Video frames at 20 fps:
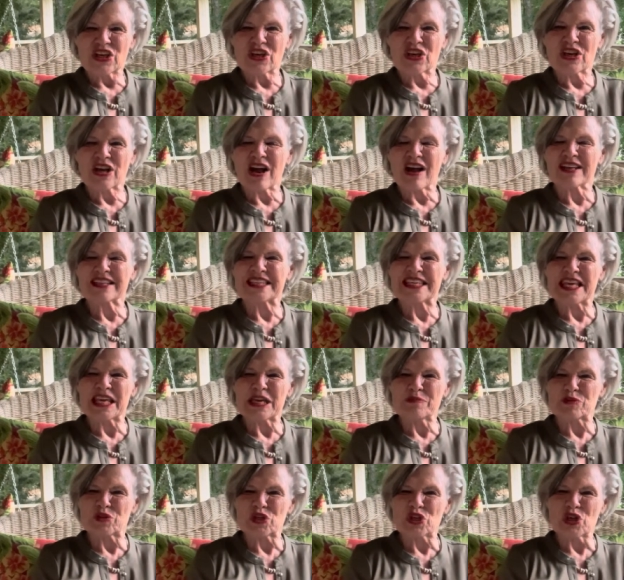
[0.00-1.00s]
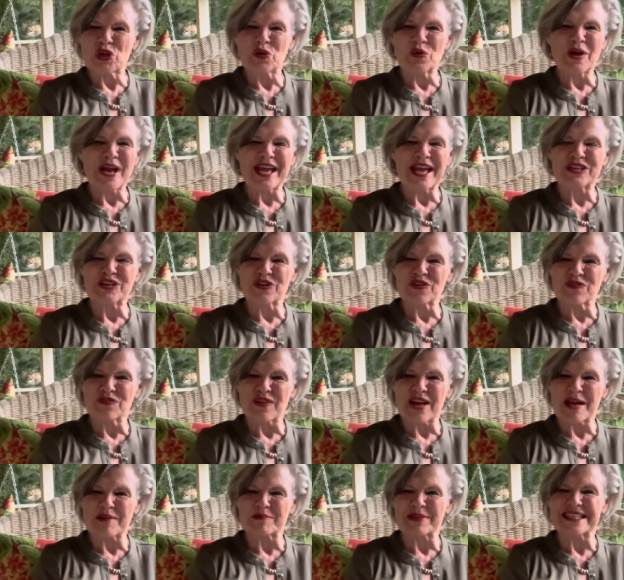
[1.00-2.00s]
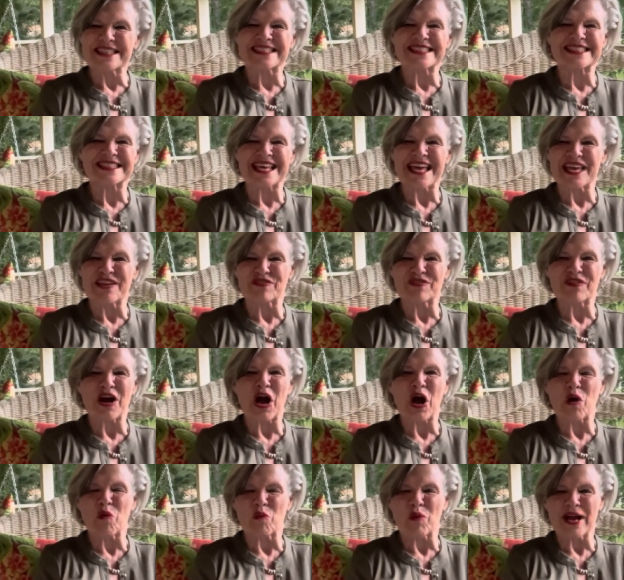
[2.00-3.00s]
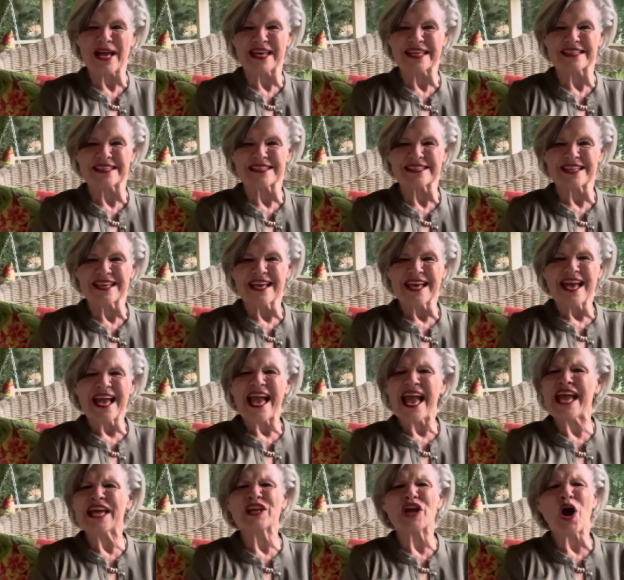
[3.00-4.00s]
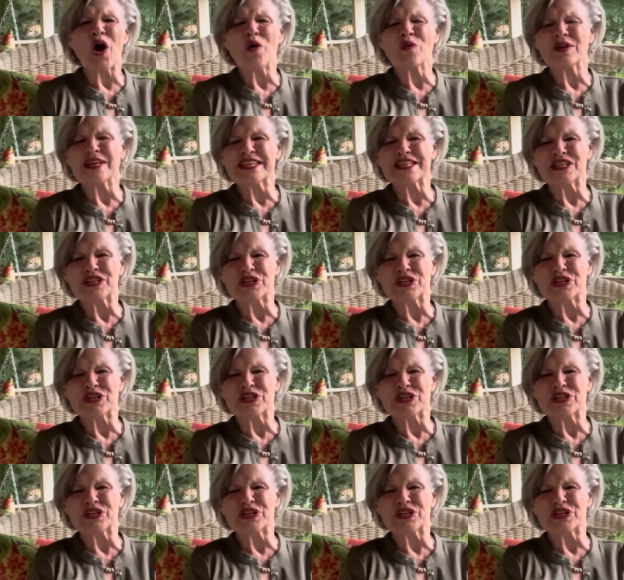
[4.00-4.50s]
God keeps you and your family safe always. And only